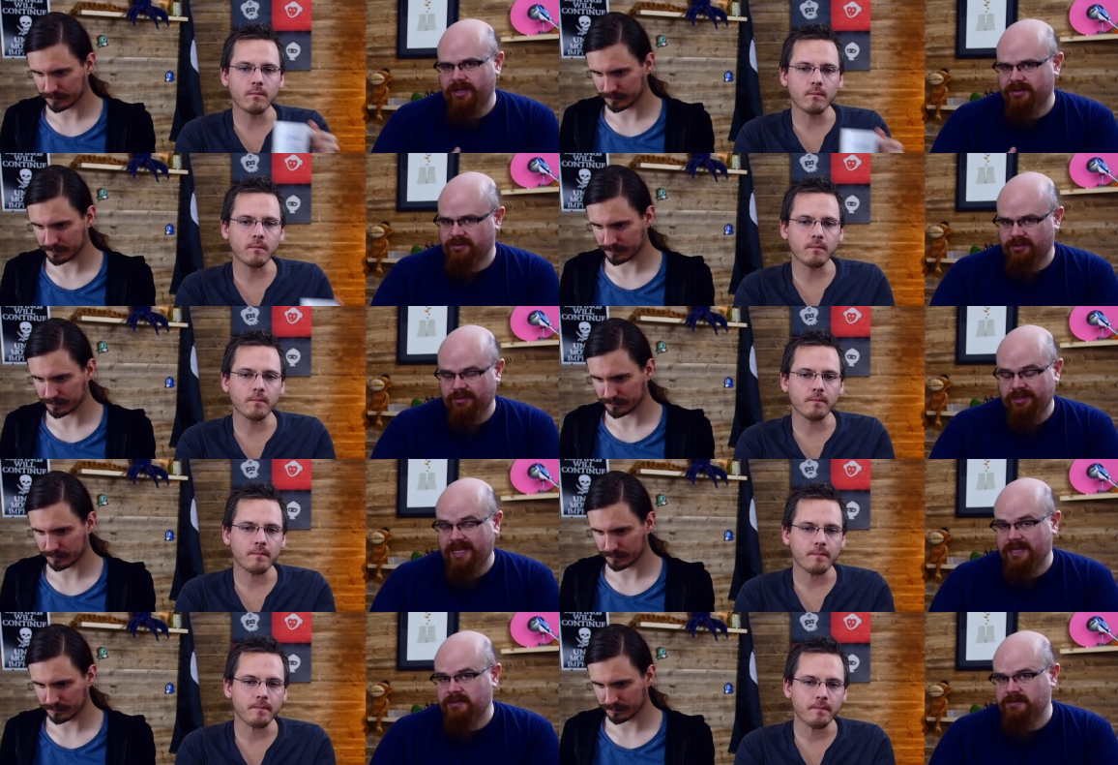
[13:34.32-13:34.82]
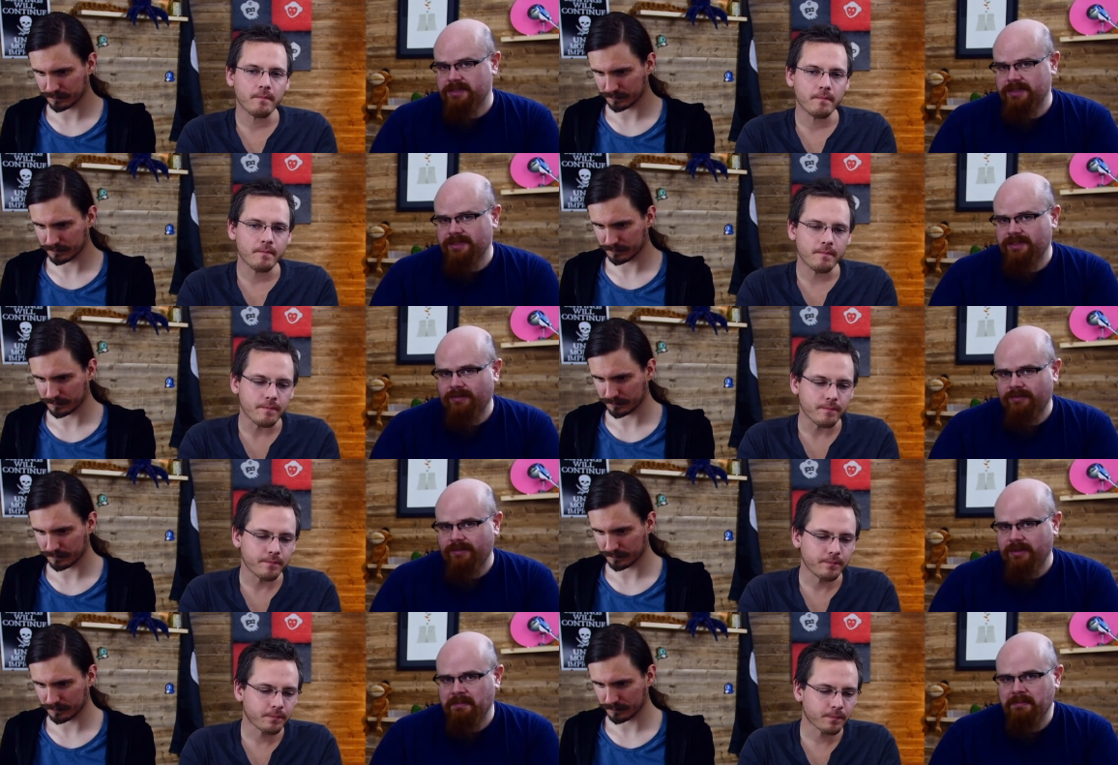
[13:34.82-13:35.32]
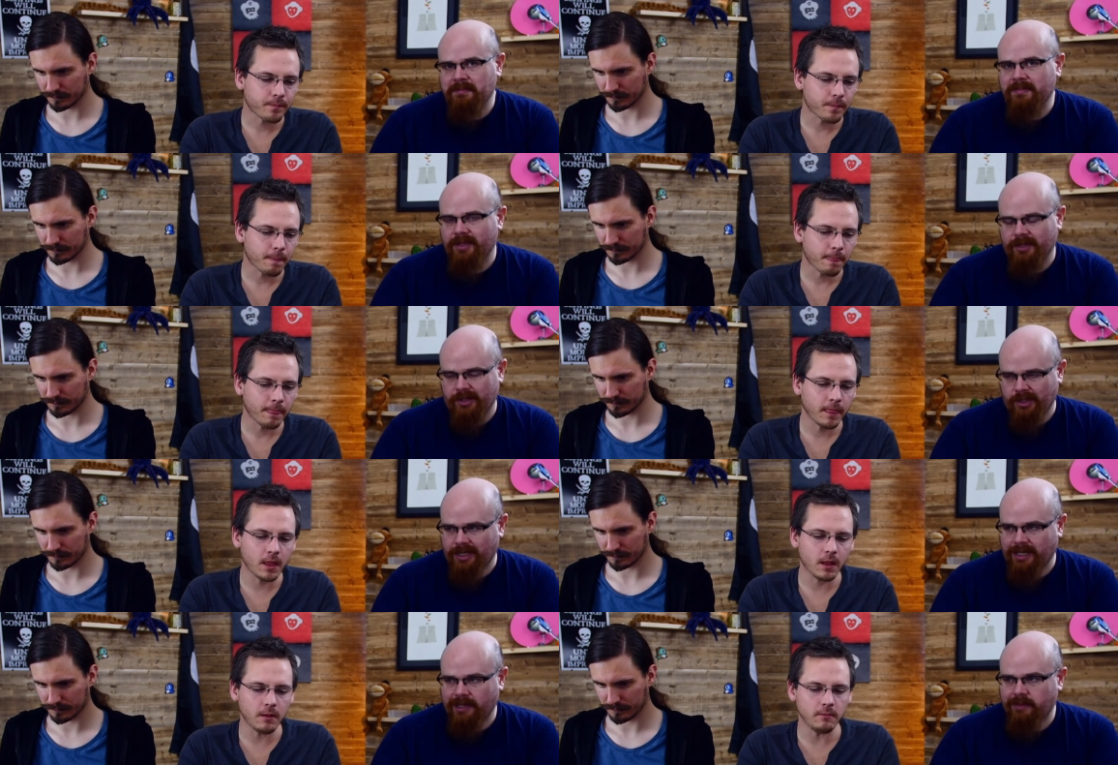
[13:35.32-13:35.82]
Speaker 1: hundred thousand of them
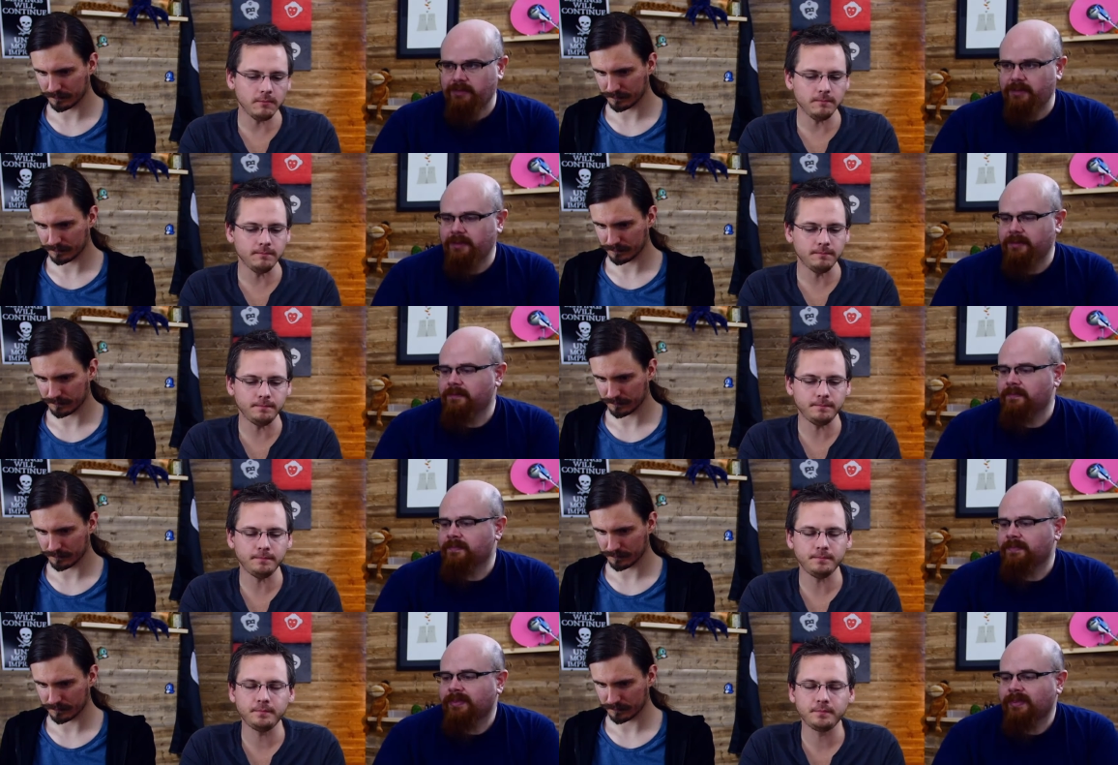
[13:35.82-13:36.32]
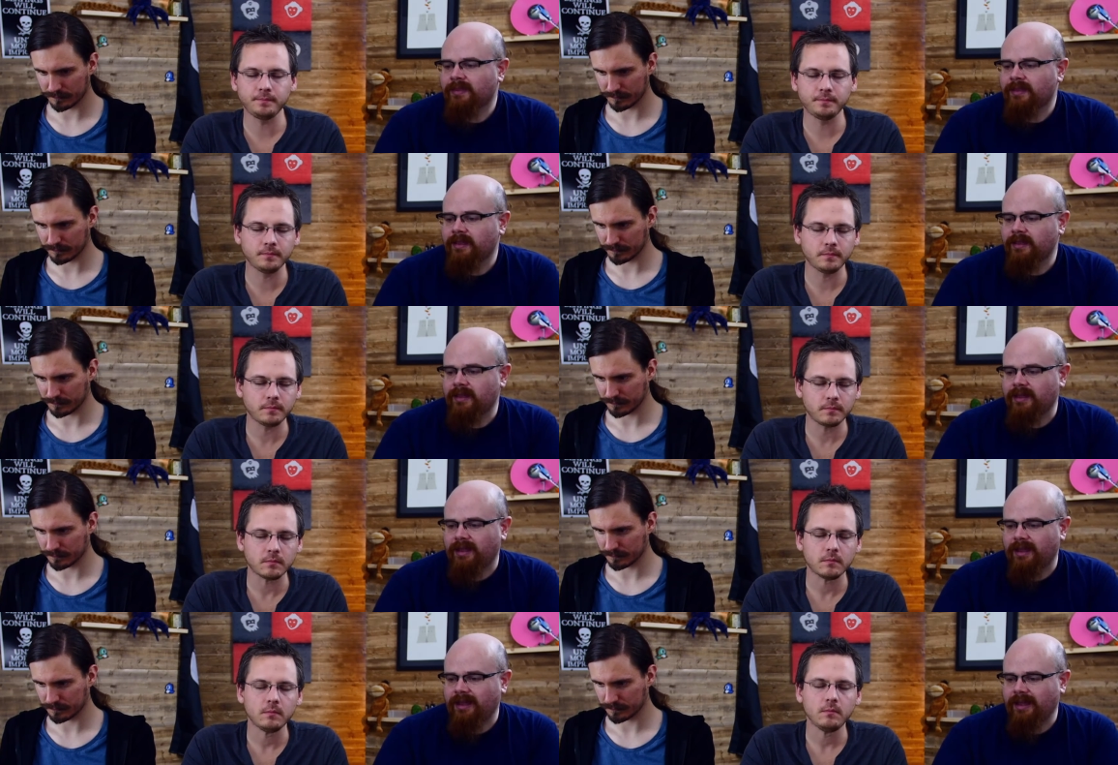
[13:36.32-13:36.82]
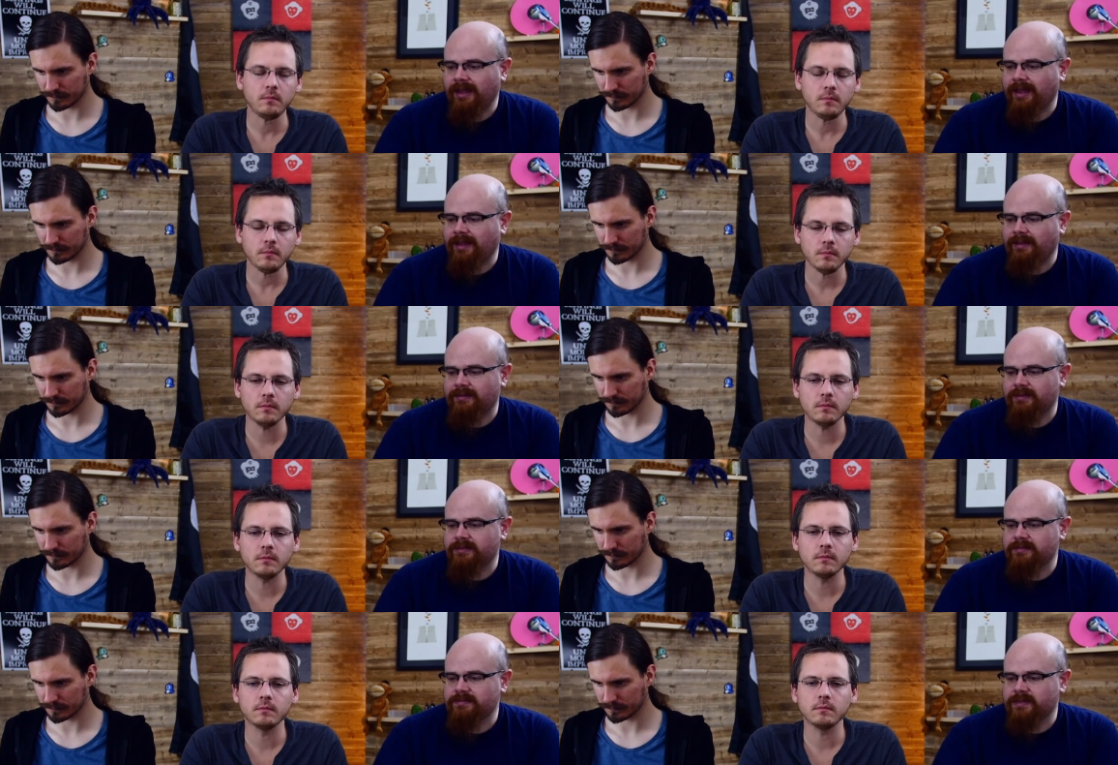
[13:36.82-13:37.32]
at a go.
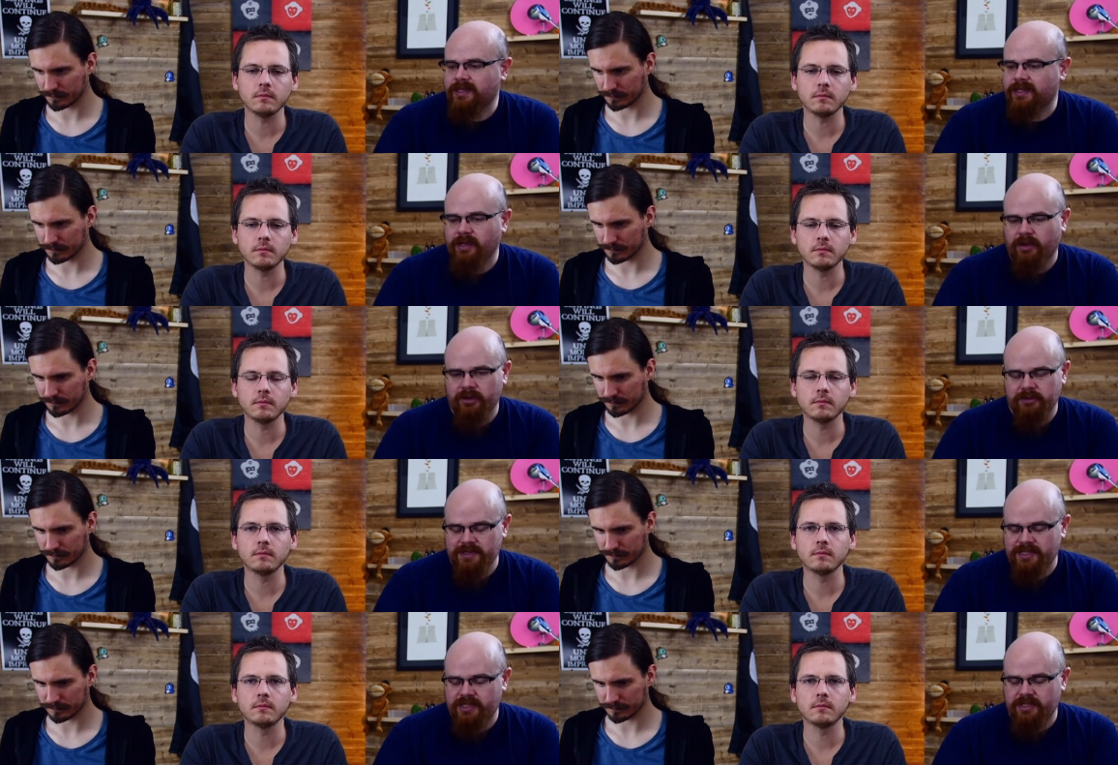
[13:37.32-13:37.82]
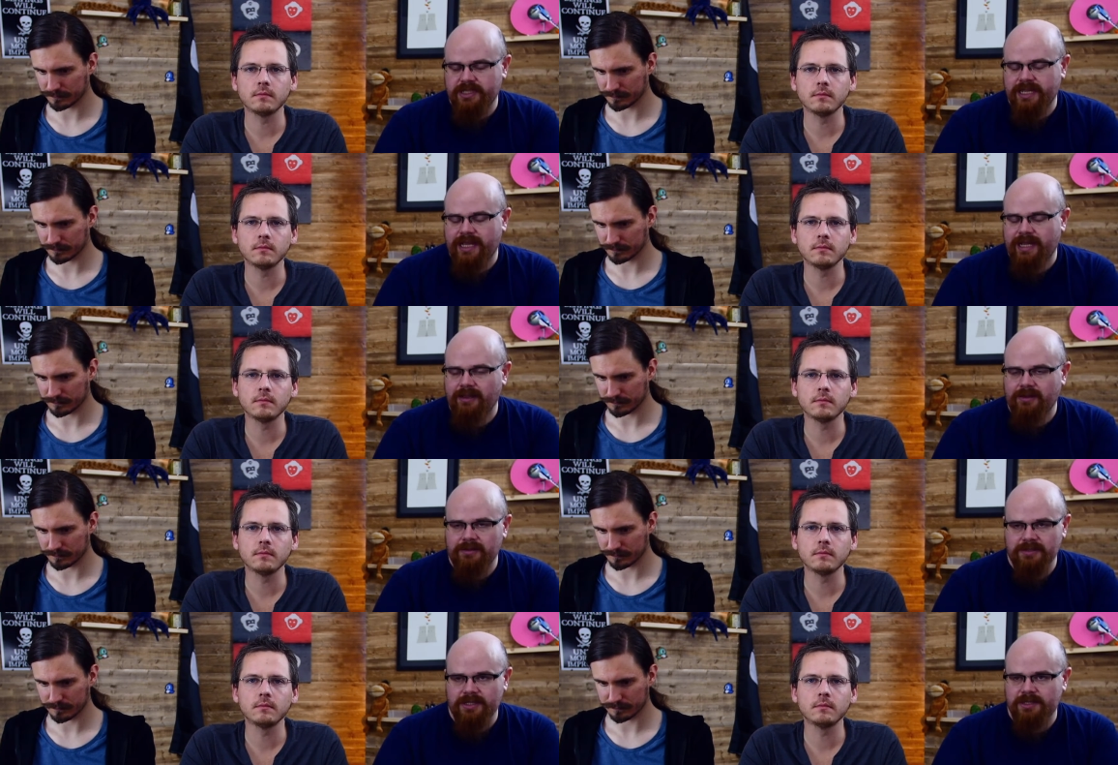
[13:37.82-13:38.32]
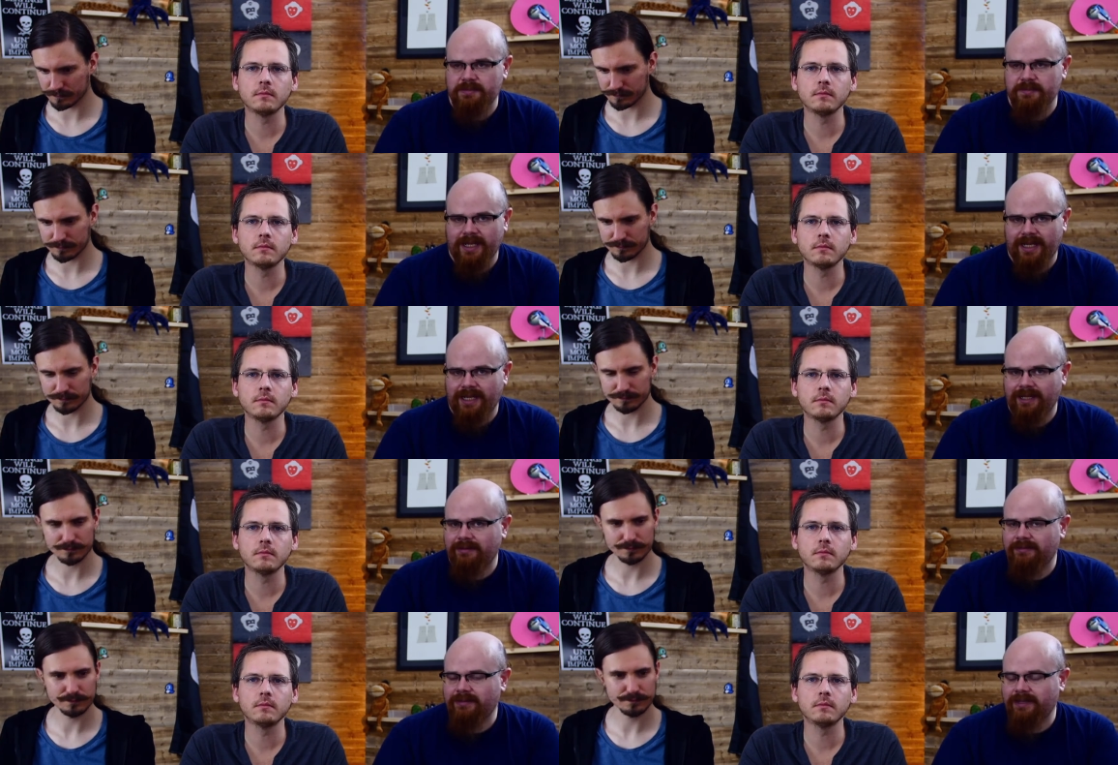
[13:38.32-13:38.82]
Uh, economies of scale just
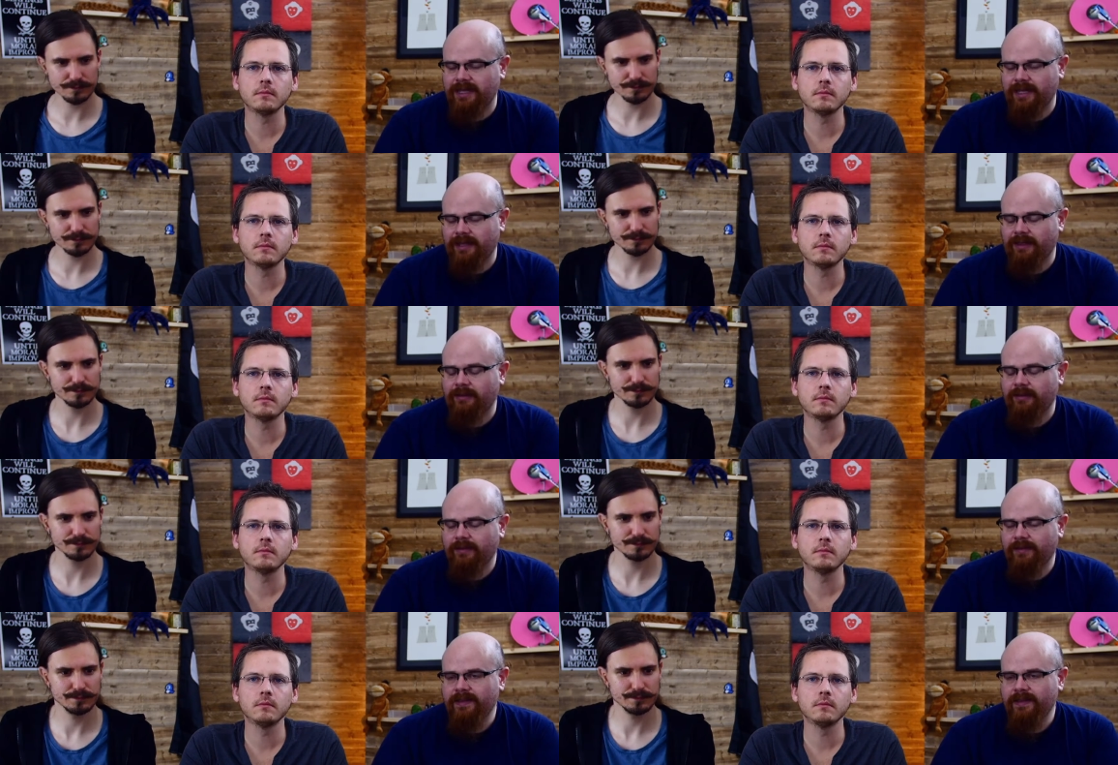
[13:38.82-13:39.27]
mean yeah,